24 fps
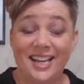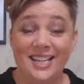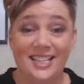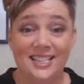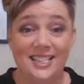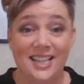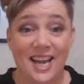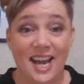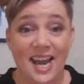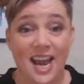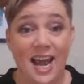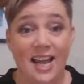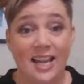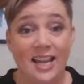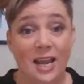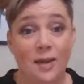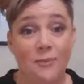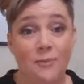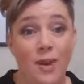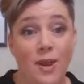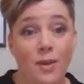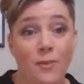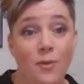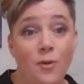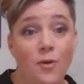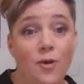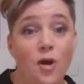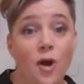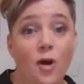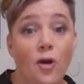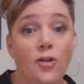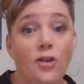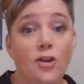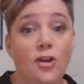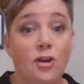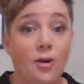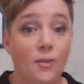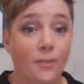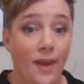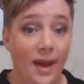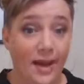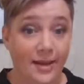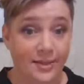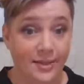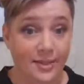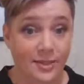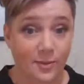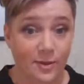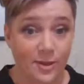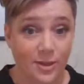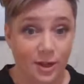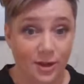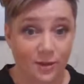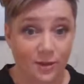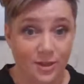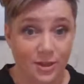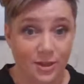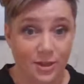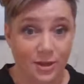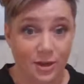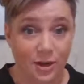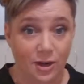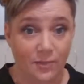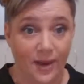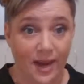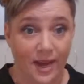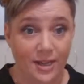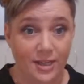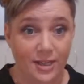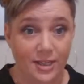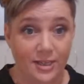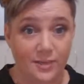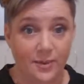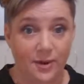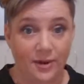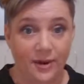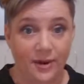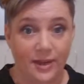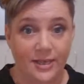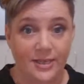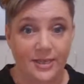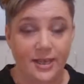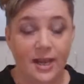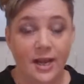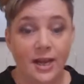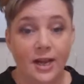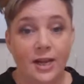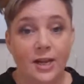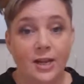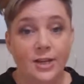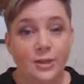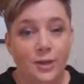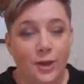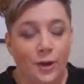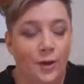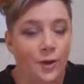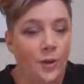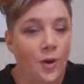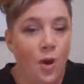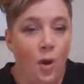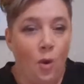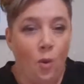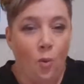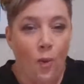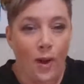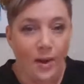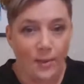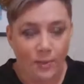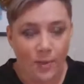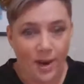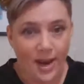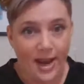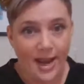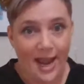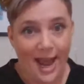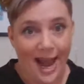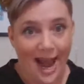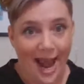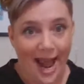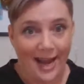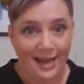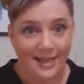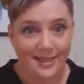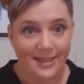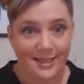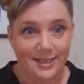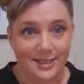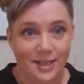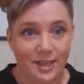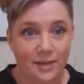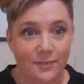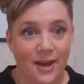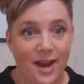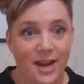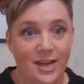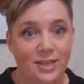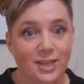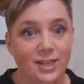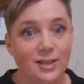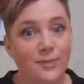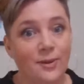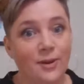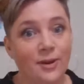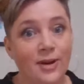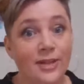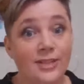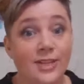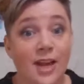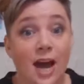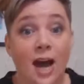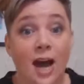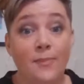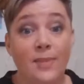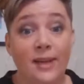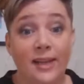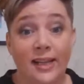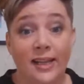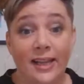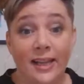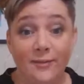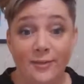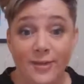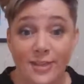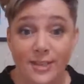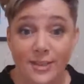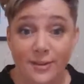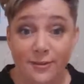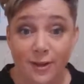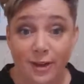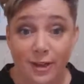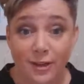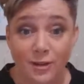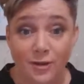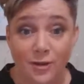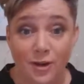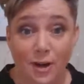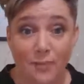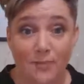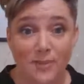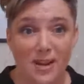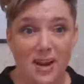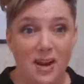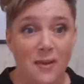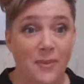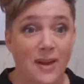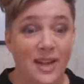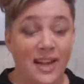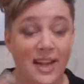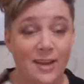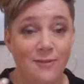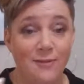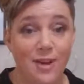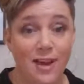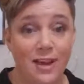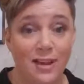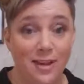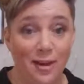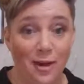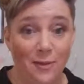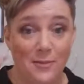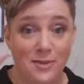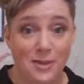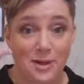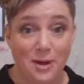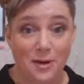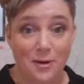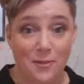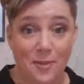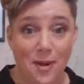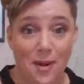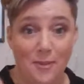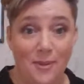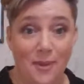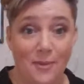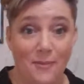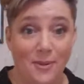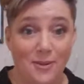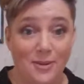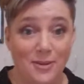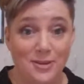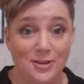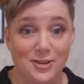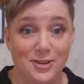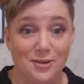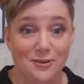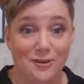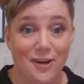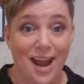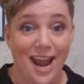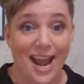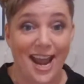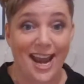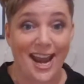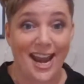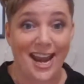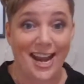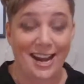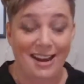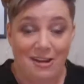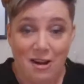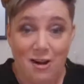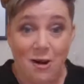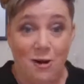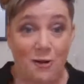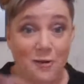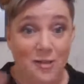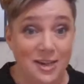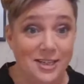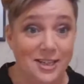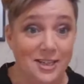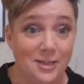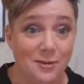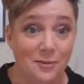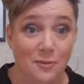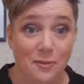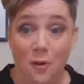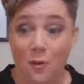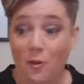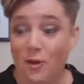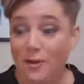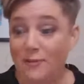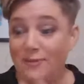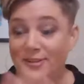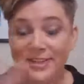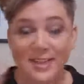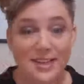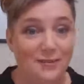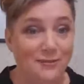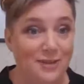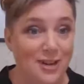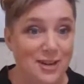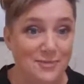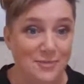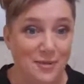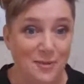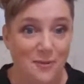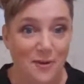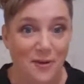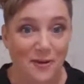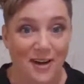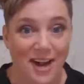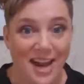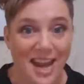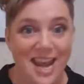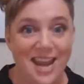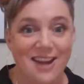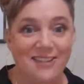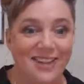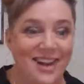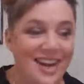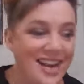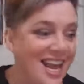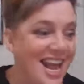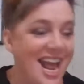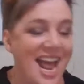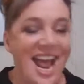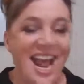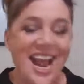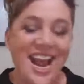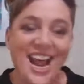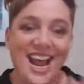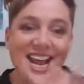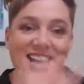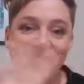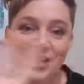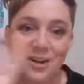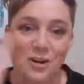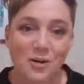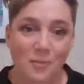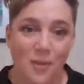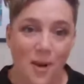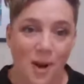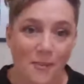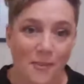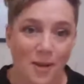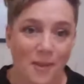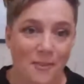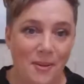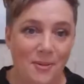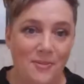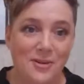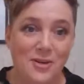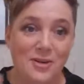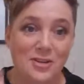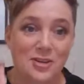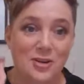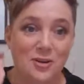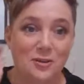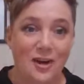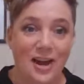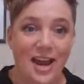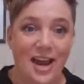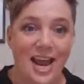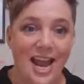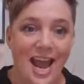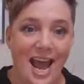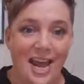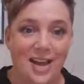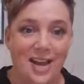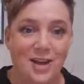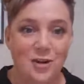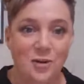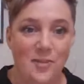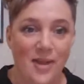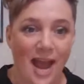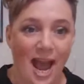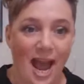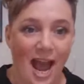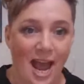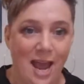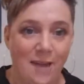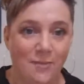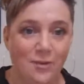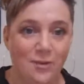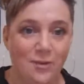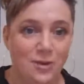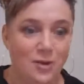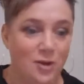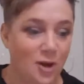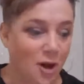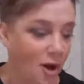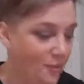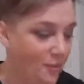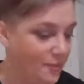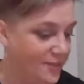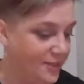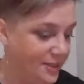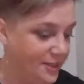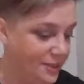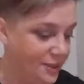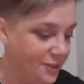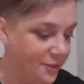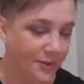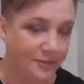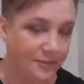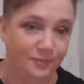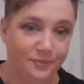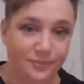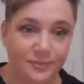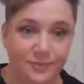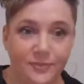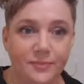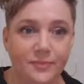and see, and let people know that you're about to switch over to the new page experience. So when we get access to the page experience, I believe it's a voluntary opt-in. I believe you get the option. It'll pop up on your screen. And, this is all of us in the Facebook world are hearing is it'll pop up on your screen and you'll be able to opt into it.